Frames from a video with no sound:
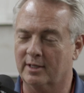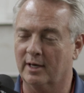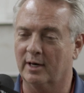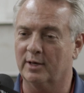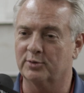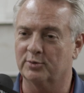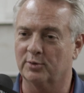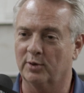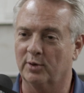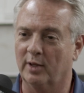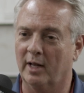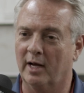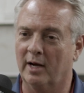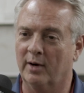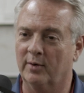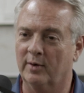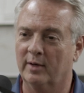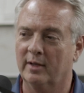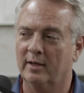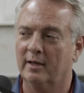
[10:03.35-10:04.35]
cars roll
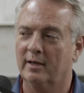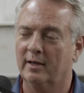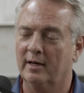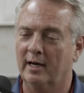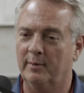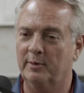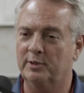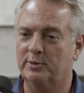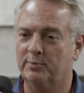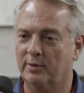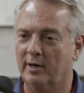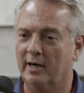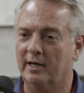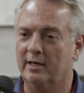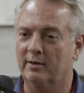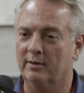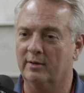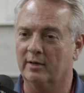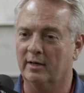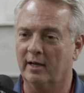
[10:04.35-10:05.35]
out, how much
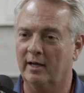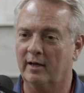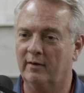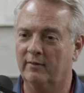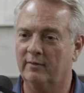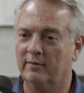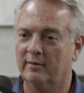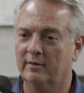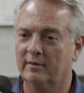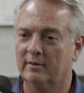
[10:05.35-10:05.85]
pride are you going to have